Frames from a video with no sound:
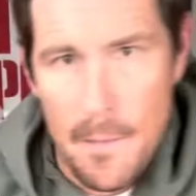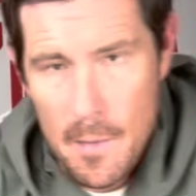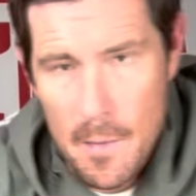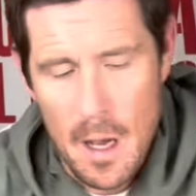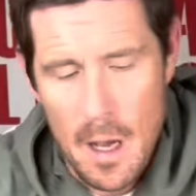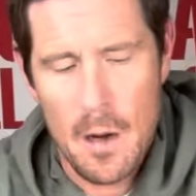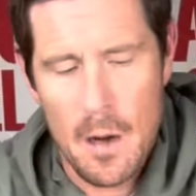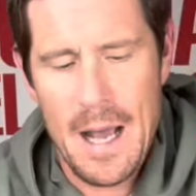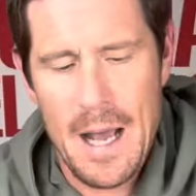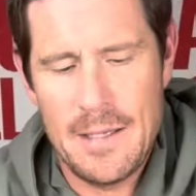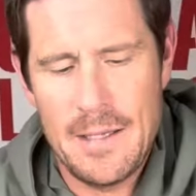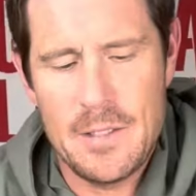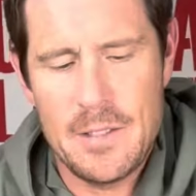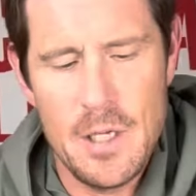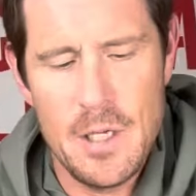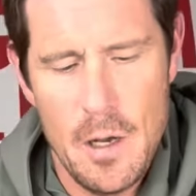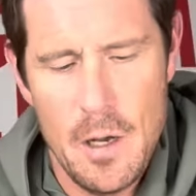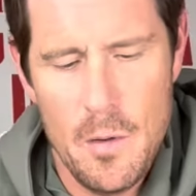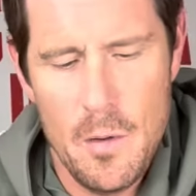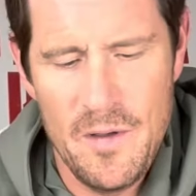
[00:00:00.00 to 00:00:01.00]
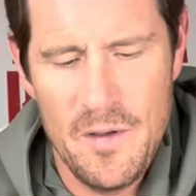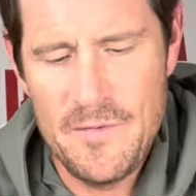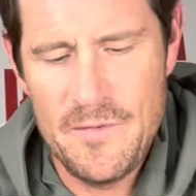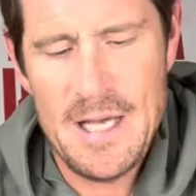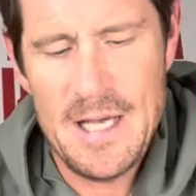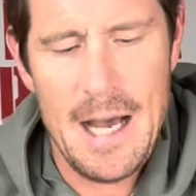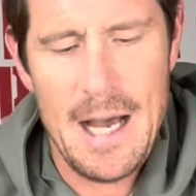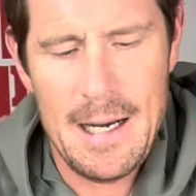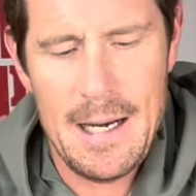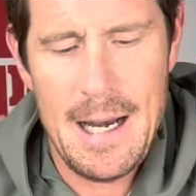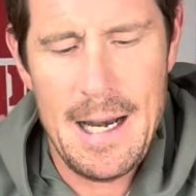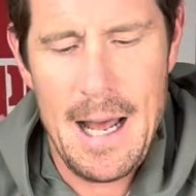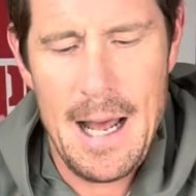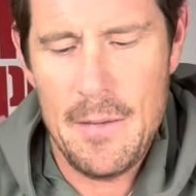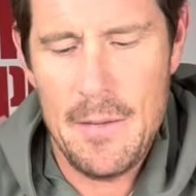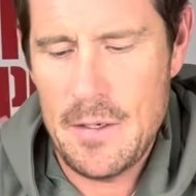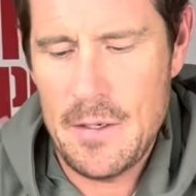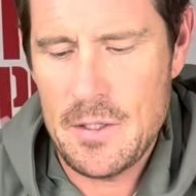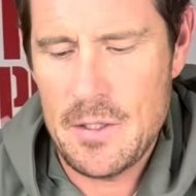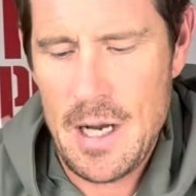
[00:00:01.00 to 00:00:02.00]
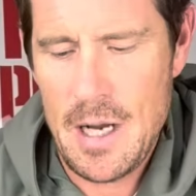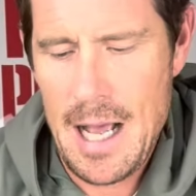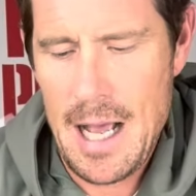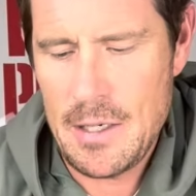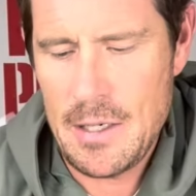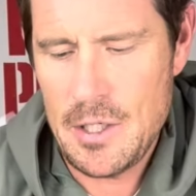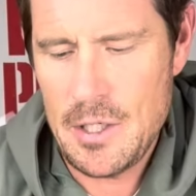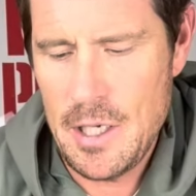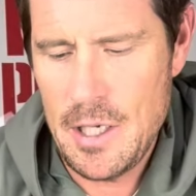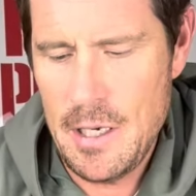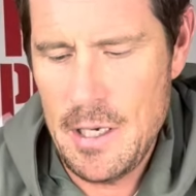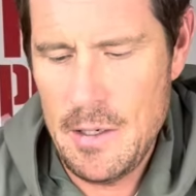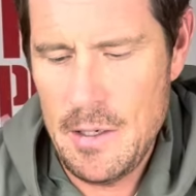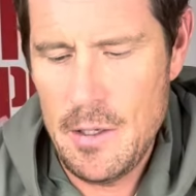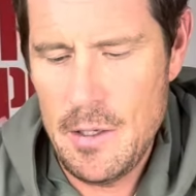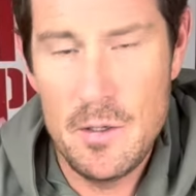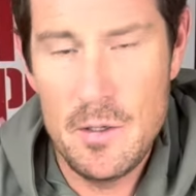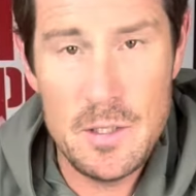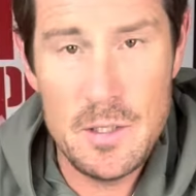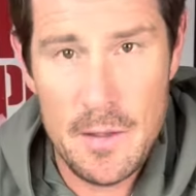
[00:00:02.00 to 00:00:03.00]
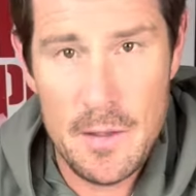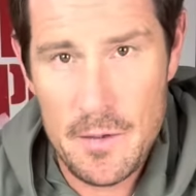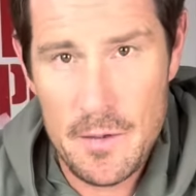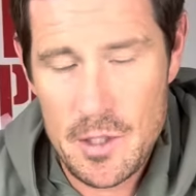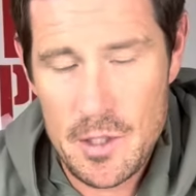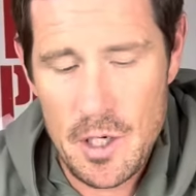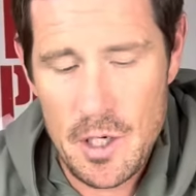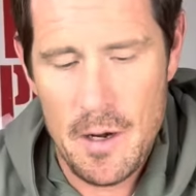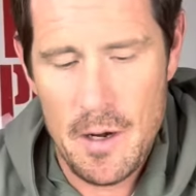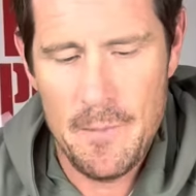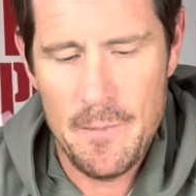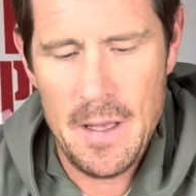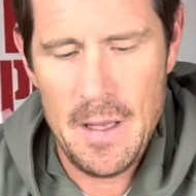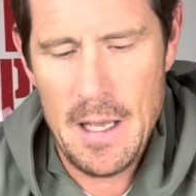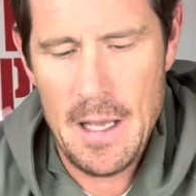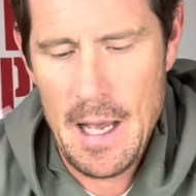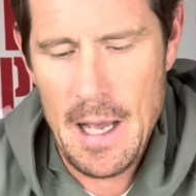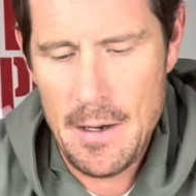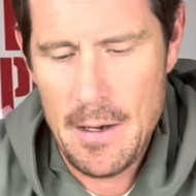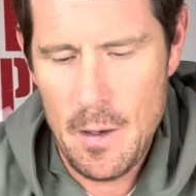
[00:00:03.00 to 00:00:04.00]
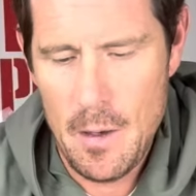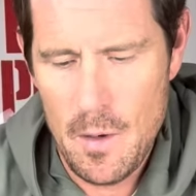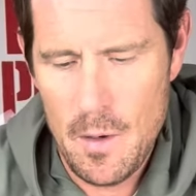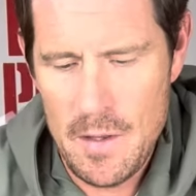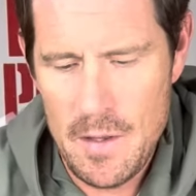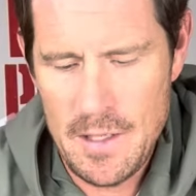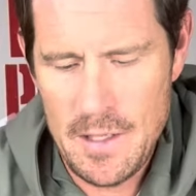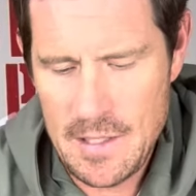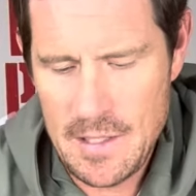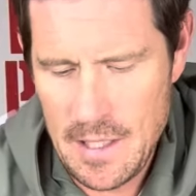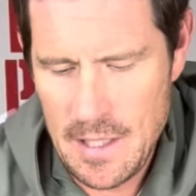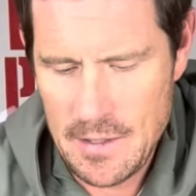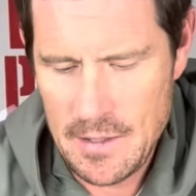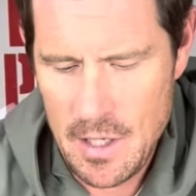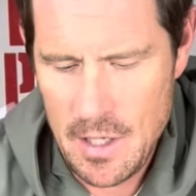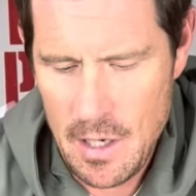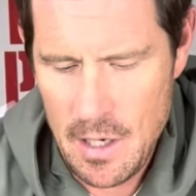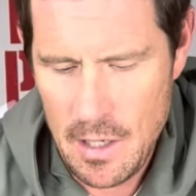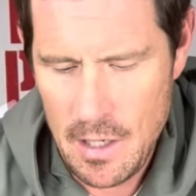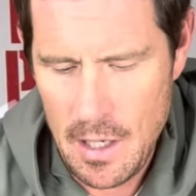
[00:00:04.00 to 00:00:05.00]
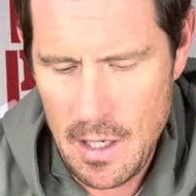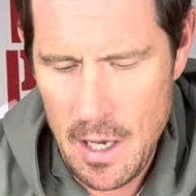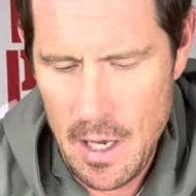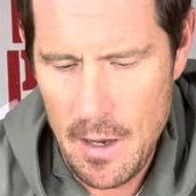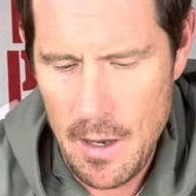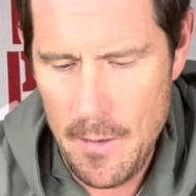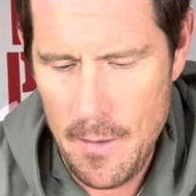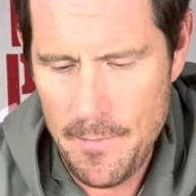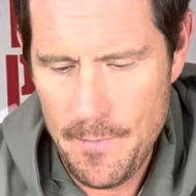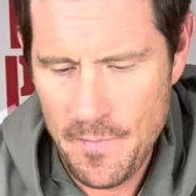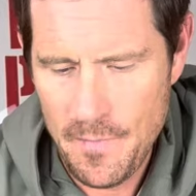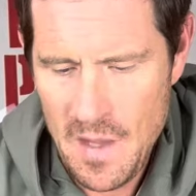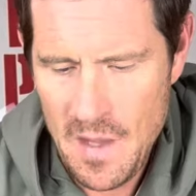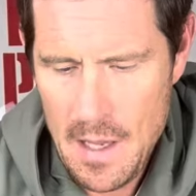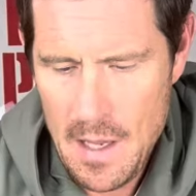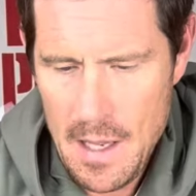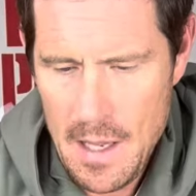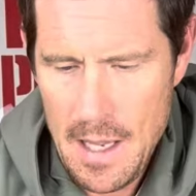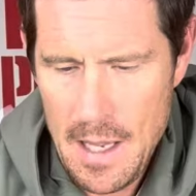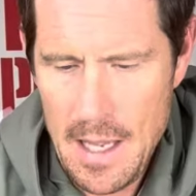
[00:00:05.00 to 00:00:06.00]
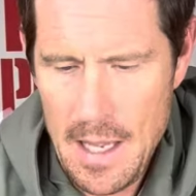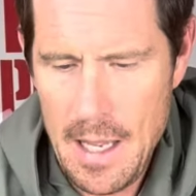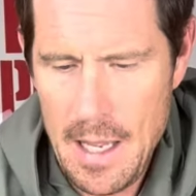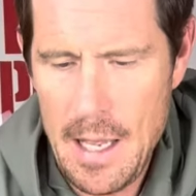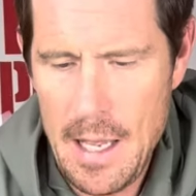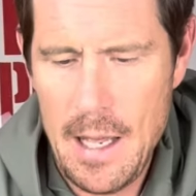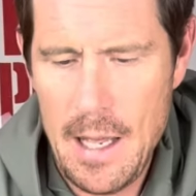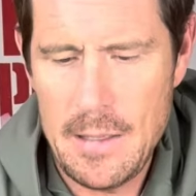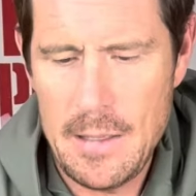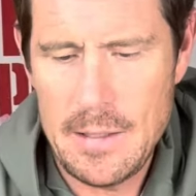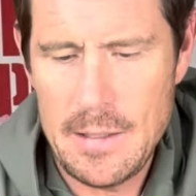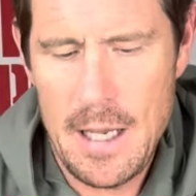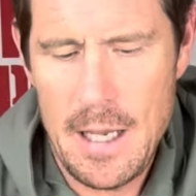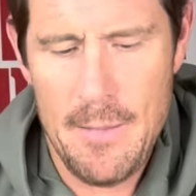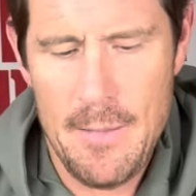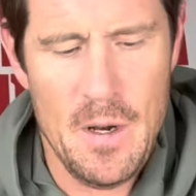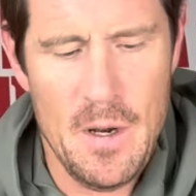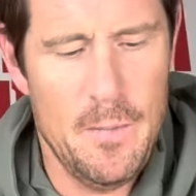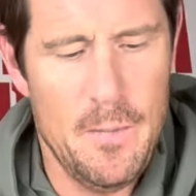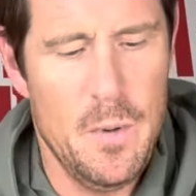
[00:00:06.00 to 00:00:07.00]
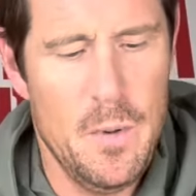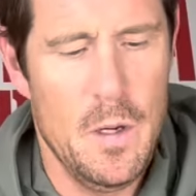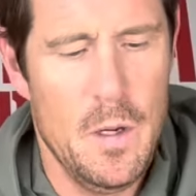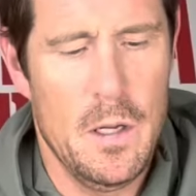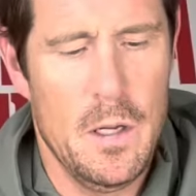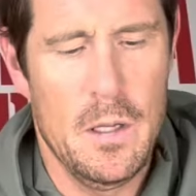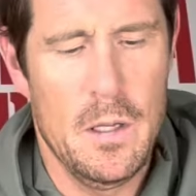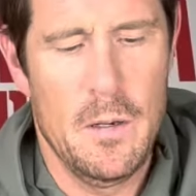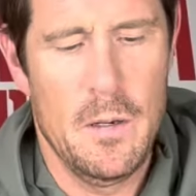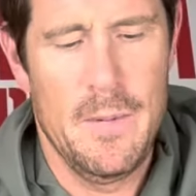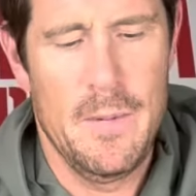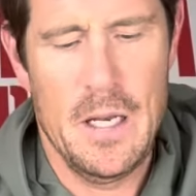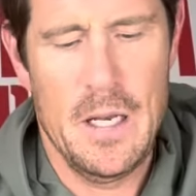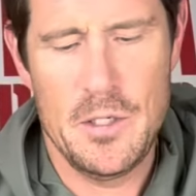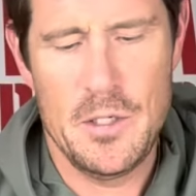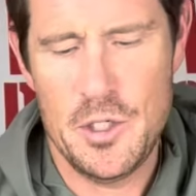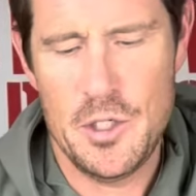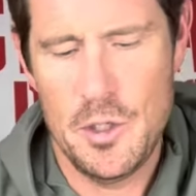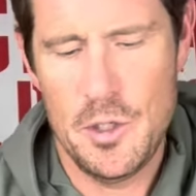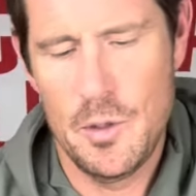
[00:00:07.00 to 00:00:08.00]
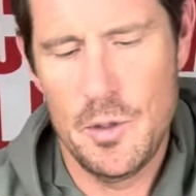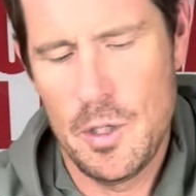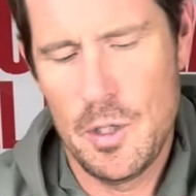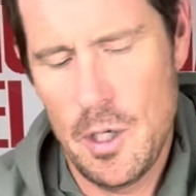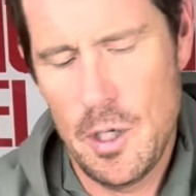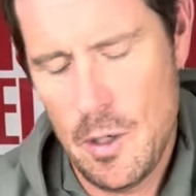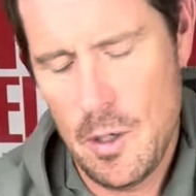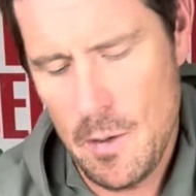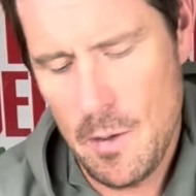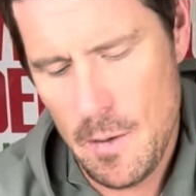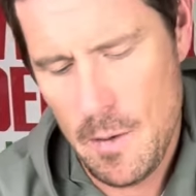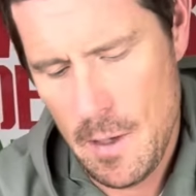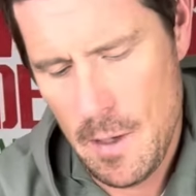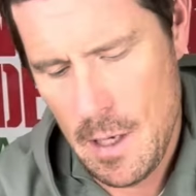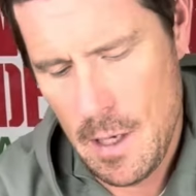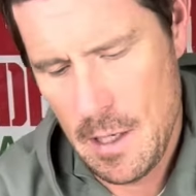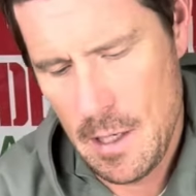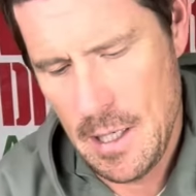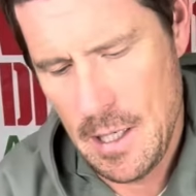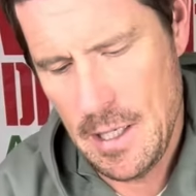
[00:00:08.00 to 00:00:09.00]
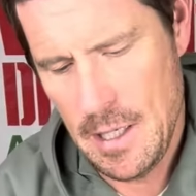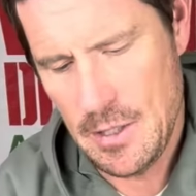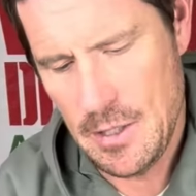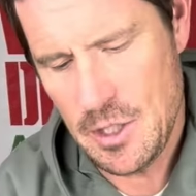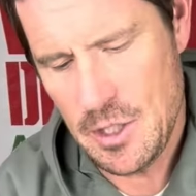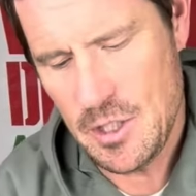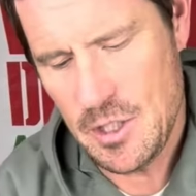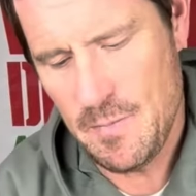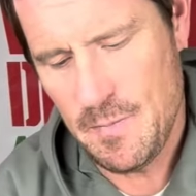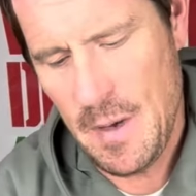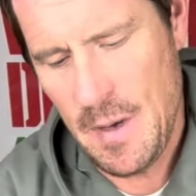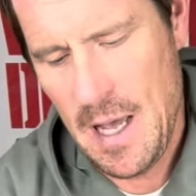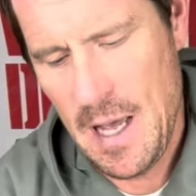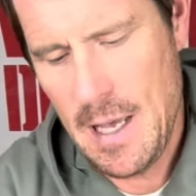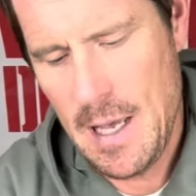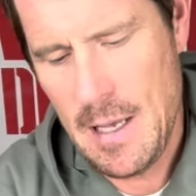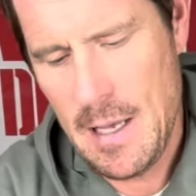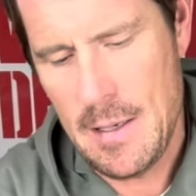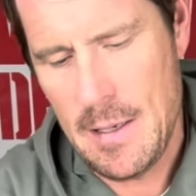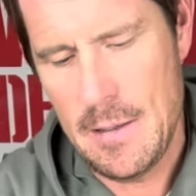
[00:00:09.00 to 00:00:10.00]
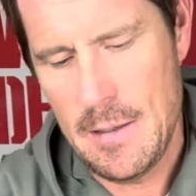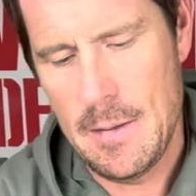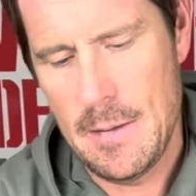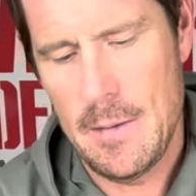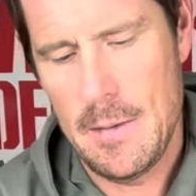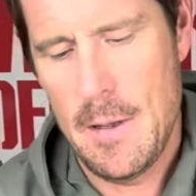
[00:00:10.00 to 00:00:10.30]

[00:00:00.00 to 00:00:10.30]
All right, so we've dotted out the traction using the Sharpie. I know where these things are gonna go. And I'm gonna put a little bit of shoe goo on each spike.